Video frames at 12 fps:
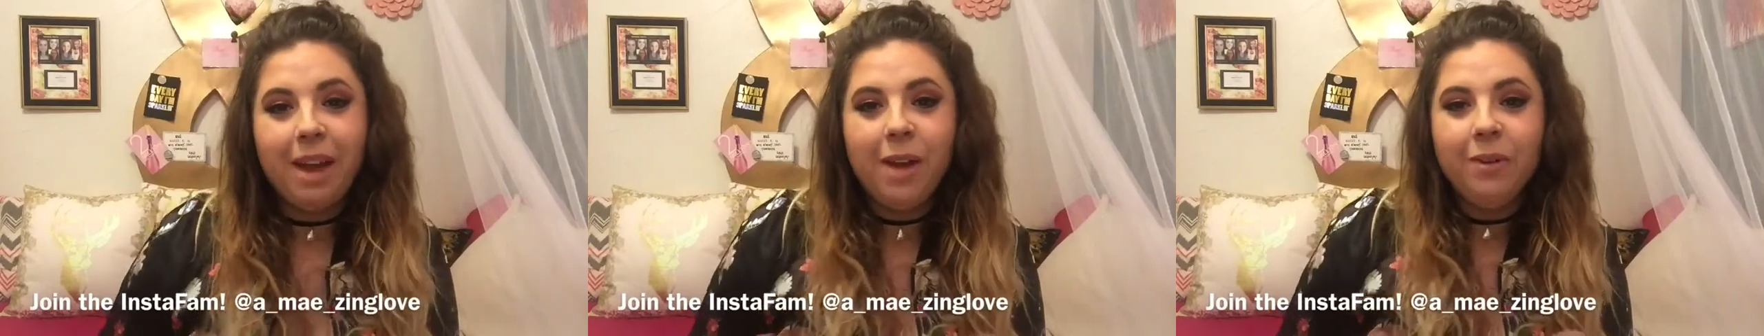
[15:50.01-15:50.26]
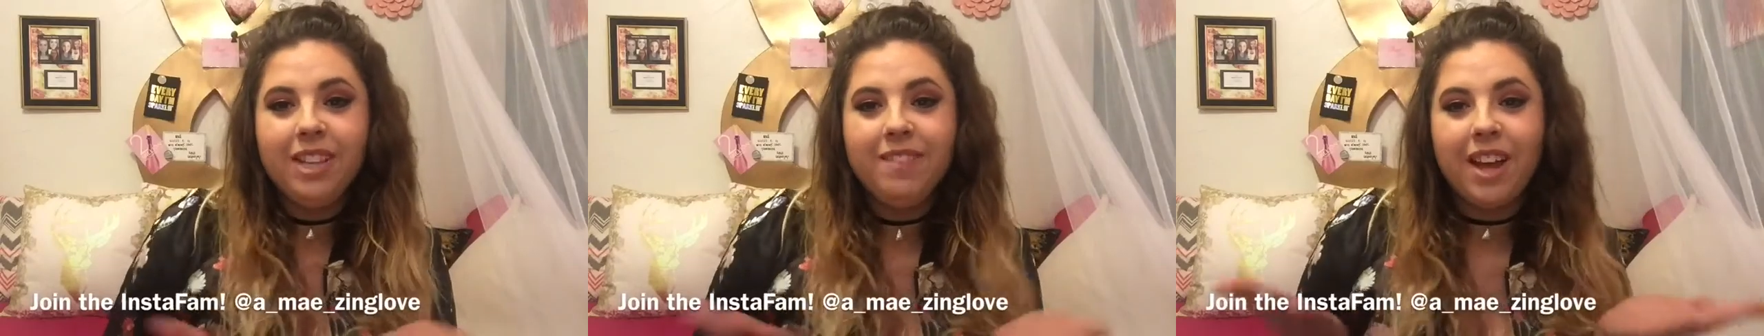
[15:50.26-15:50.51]

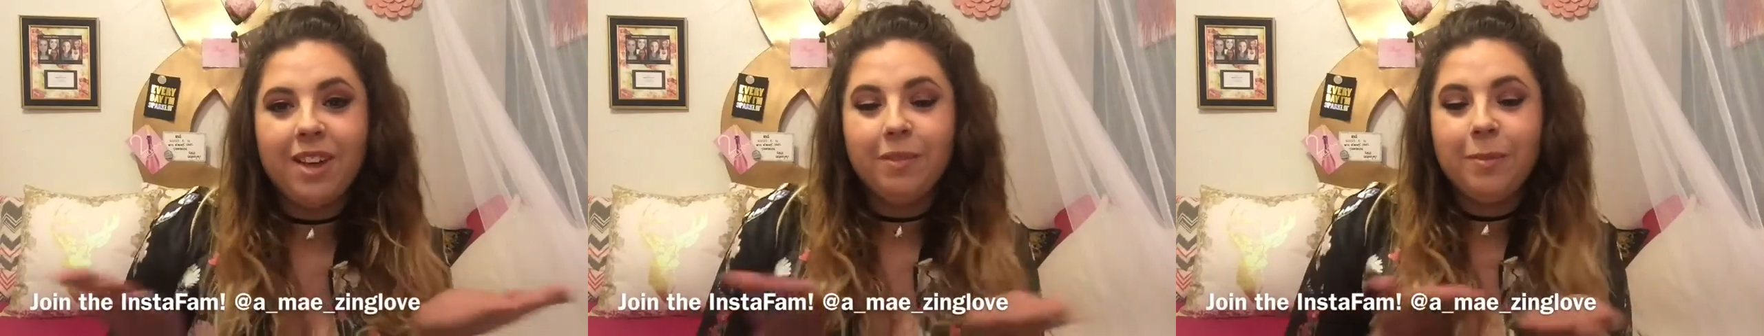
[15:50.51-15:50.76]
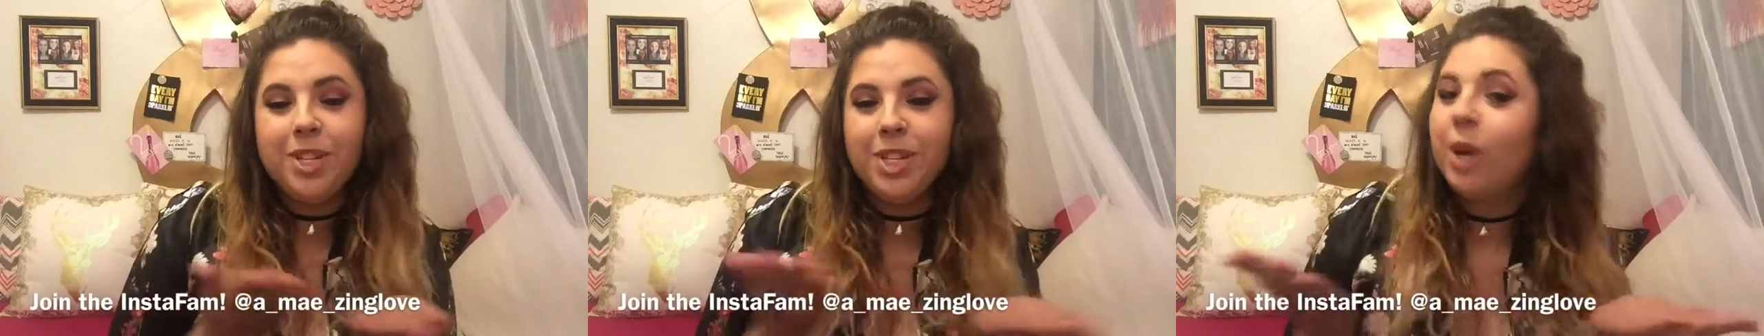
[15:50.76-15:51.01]
I will leave that
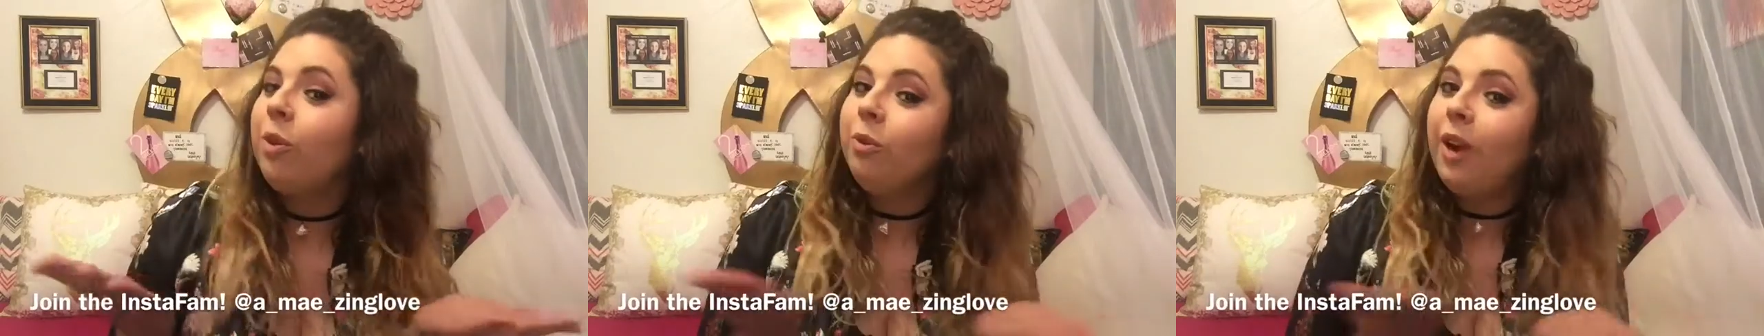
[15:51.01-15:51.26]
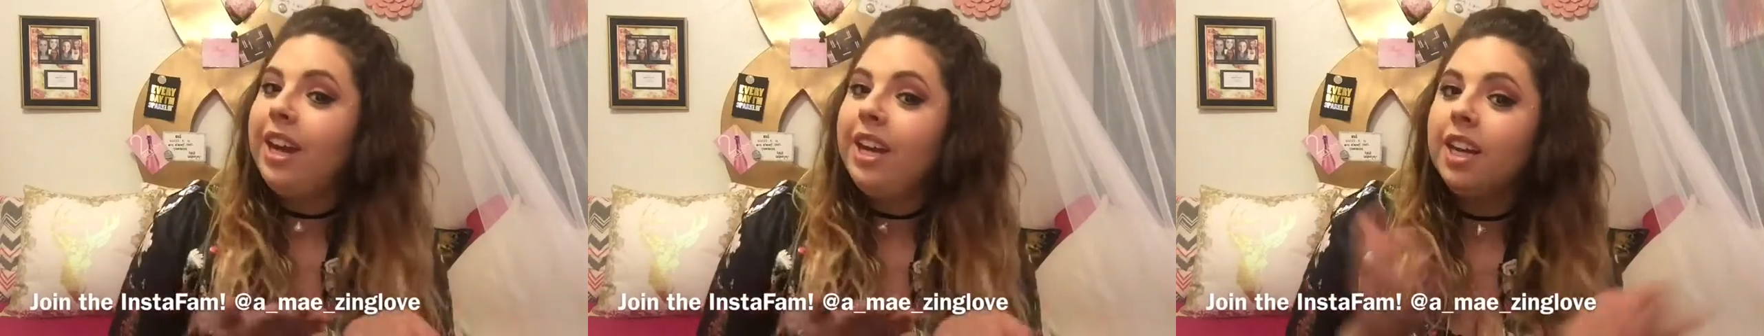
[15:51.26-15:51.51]
information
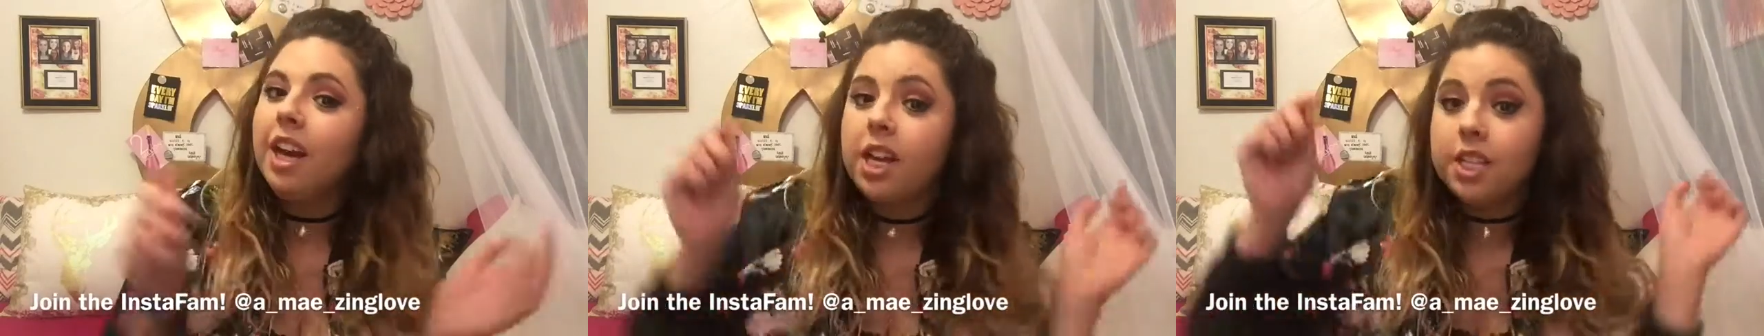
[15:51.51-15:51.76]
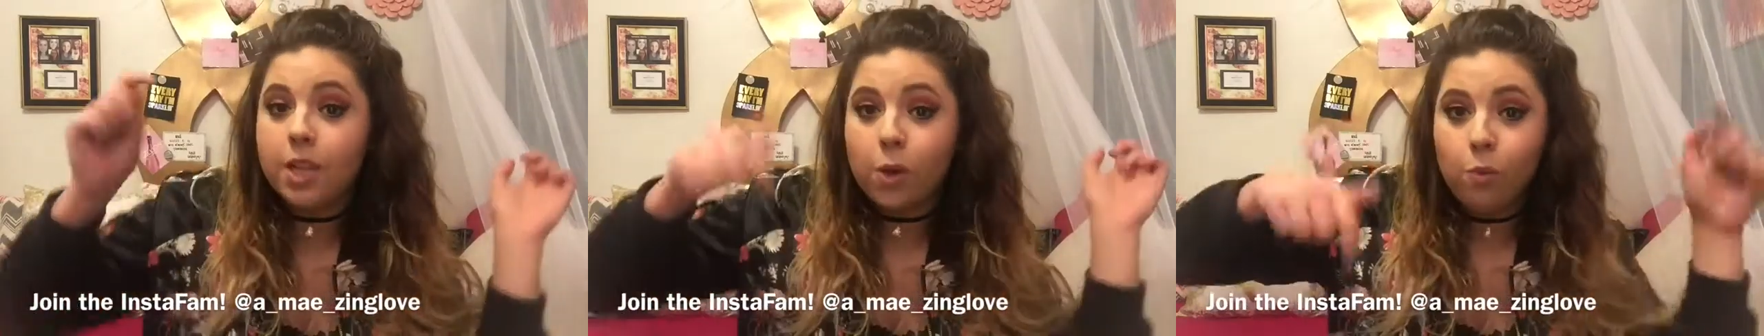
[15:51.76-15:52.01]
right here
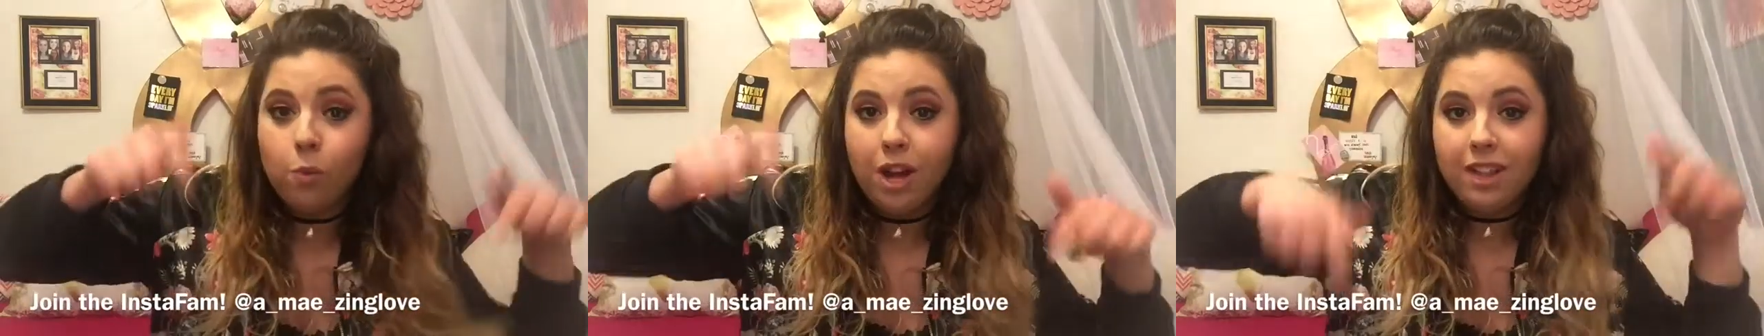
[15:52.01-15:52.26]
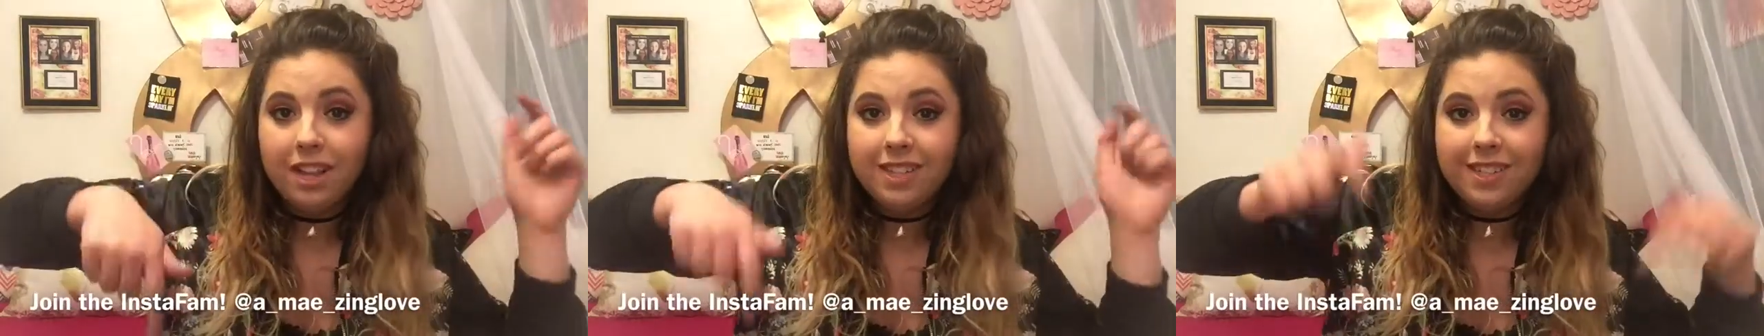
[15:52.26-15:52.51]
as
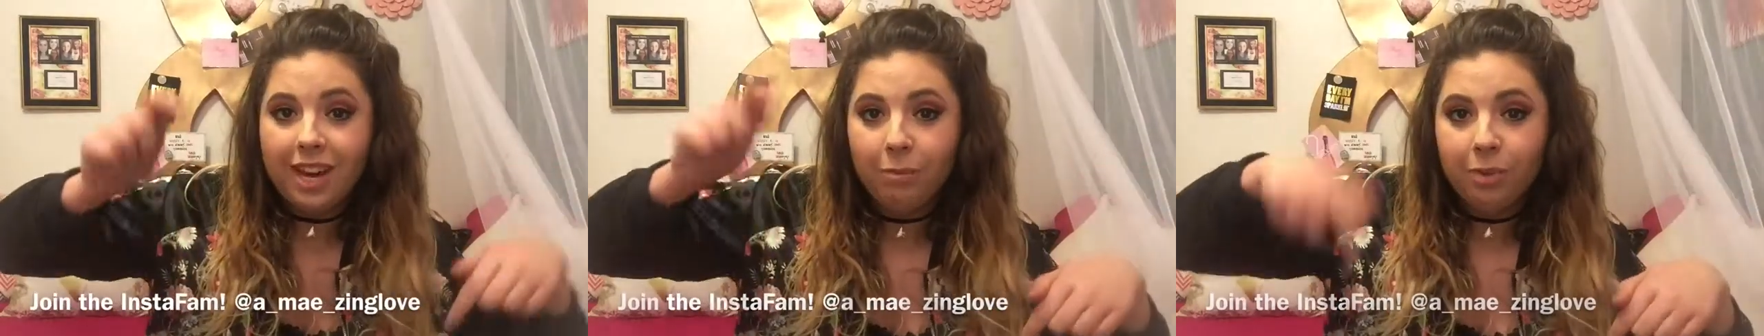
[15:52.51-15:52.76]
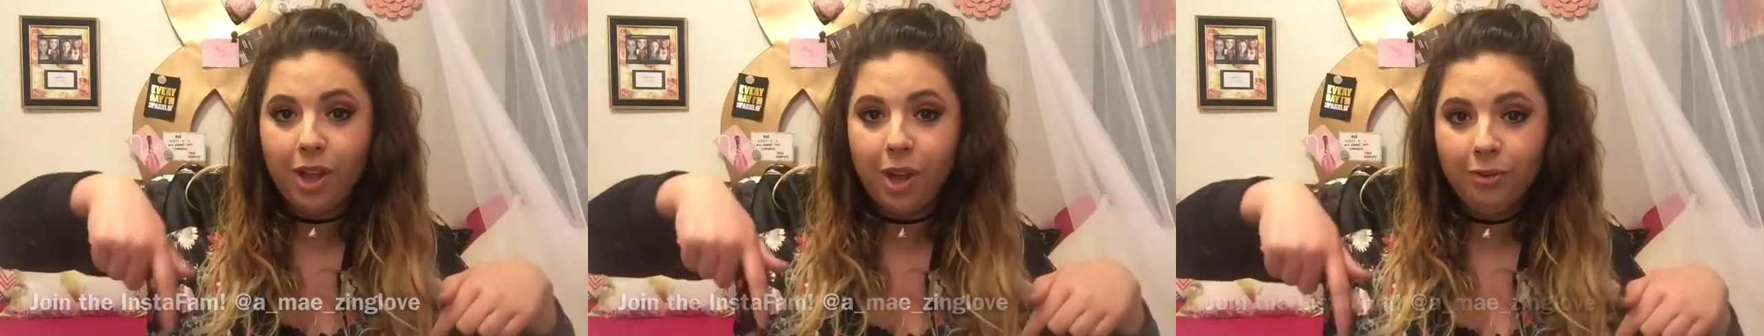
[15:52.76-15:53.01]
well as
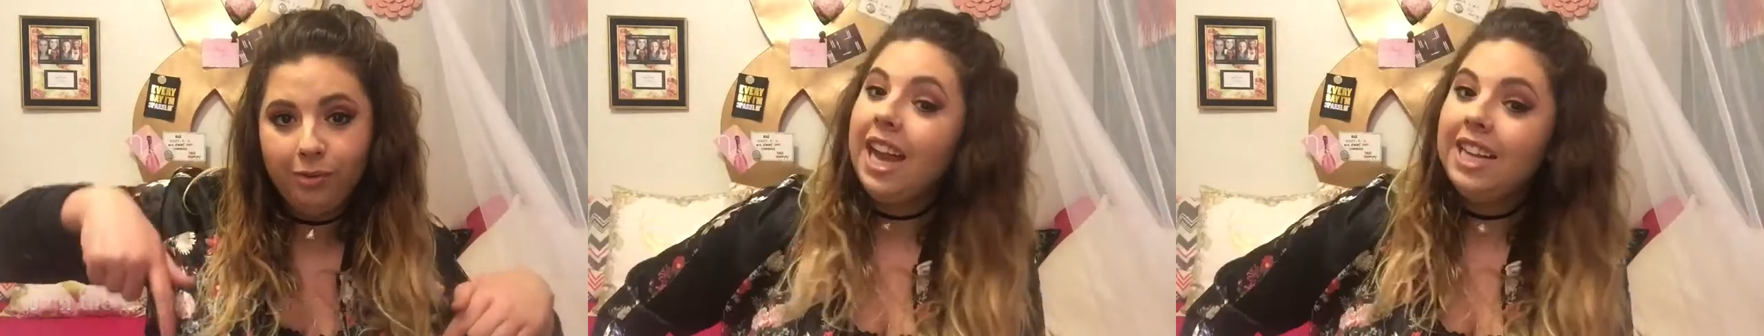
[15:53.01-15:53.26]
down below.